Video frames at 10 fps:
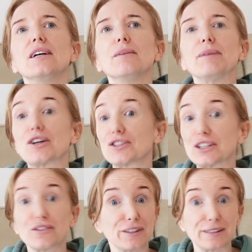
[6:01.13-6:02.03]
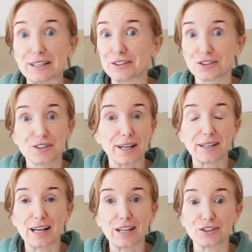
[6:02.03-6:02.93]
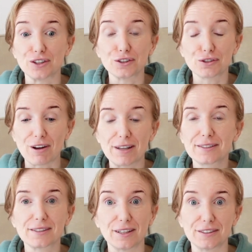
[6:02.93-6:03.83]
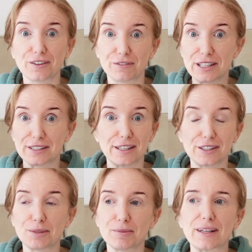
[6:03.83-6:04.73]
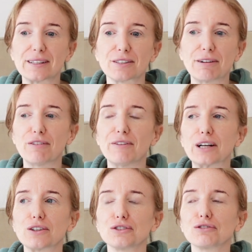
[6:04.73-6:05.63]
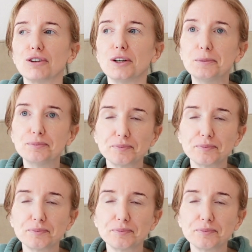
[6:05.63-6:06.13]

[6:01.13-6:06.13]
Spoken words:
because I don't think there's any such thing as no stress, as obviously some things are out of our control.